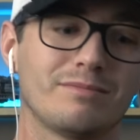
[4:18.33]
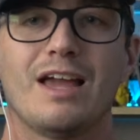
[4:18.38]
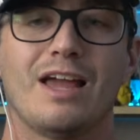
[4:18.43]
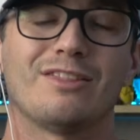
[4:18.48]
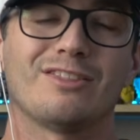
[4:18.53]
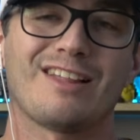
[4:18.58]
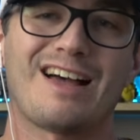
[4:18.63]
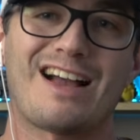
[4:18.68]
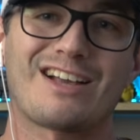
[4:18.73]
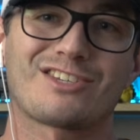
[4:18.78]

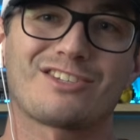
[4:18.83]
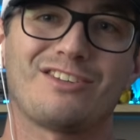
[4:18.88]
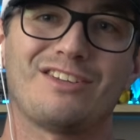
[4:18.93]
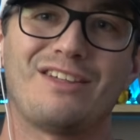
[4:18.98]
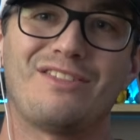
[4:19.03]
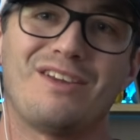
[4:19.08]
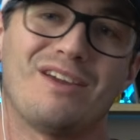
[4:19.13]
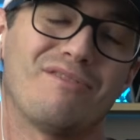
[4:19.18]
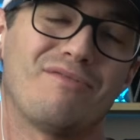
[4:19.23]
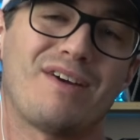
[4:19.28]
And lastly,
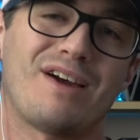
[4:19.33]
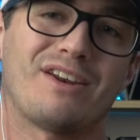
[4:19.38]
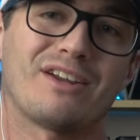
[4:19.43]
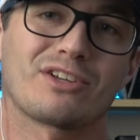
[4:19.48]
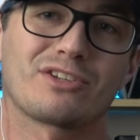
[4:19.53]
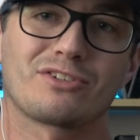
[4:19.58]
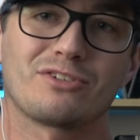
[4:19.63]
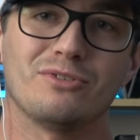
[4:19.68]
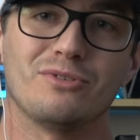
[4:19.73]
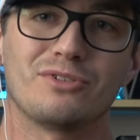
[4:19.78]
the event
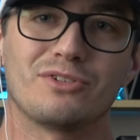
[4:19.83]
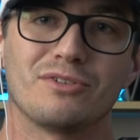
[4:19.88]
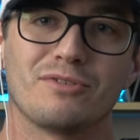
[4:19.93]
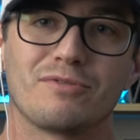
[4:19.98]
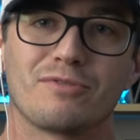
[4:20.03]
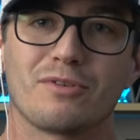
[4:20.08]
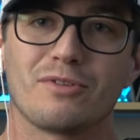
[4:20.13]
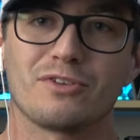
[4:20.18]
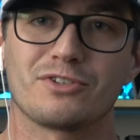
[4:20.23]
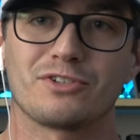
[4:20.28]
exclusive
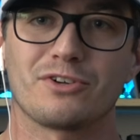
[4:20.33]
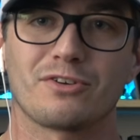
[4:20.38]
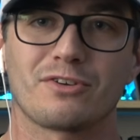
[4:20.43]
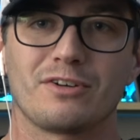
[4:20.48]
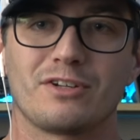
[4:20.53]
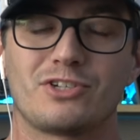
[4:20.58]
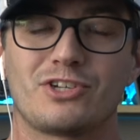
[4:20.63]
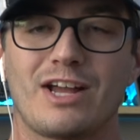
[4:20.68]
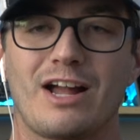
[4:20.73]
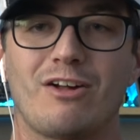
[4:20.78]
for the
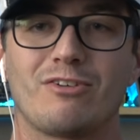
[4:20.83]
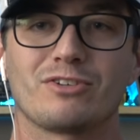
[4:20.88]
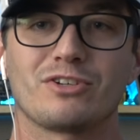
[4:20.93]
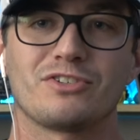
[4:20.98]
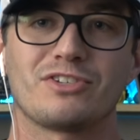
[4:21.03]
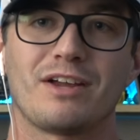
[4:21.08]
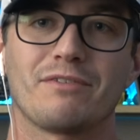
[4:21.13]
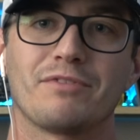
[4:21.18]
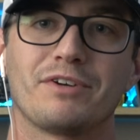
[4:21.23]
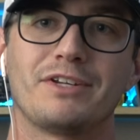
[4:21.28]
circuit of
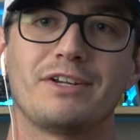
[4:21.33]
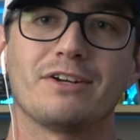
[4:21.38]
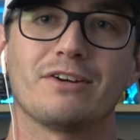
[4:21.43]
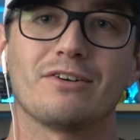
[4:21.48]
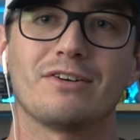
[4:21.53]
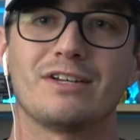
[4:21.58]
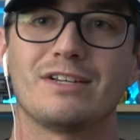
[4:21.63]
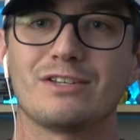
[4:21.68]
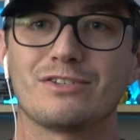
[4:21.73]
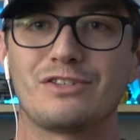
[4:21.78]
challenges every
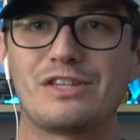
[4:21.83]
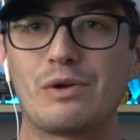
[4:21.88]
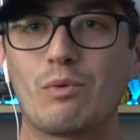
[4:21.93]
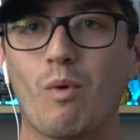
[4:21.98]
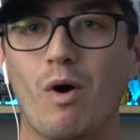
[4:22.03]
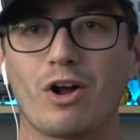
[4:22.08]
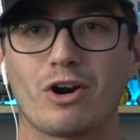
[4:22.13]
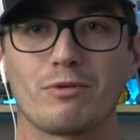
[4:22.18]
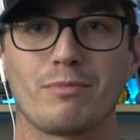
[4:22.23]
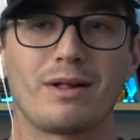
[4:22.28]
year is the
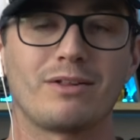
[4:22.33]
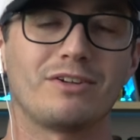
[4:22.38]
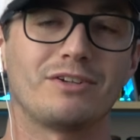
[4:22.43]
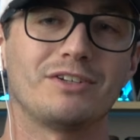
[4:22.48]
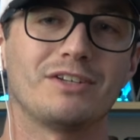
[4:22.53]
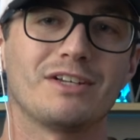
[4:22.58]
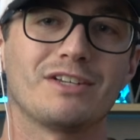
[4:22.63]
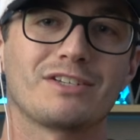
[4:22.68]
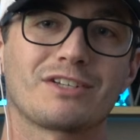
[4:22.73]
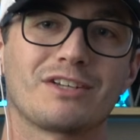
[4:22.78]
Watermelon
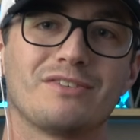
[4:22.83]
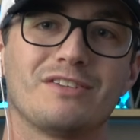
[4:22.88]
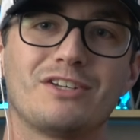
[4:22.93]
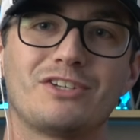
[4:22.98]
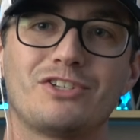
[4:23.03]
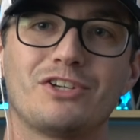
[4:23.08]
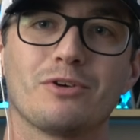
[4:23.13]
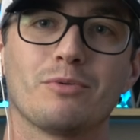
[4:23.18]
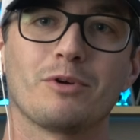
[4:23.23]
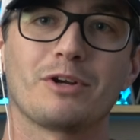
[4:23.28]
disc, and
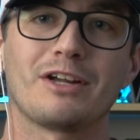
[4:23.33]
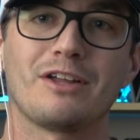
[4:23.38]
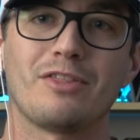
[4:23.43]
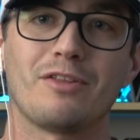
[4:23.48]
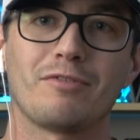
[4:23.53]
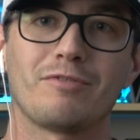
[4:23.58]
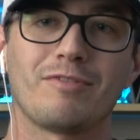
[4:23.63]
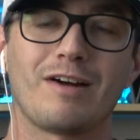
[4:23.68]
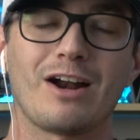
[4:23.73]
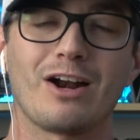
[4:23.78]
this year we're getting
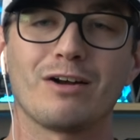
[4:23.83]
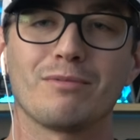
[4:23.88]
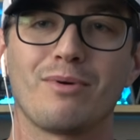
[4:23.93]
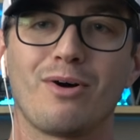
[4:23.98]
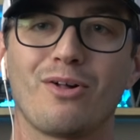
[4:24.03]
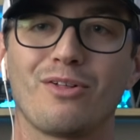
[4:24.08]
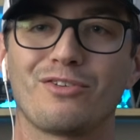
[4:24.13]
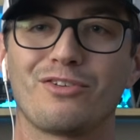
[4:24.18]
the Fireball.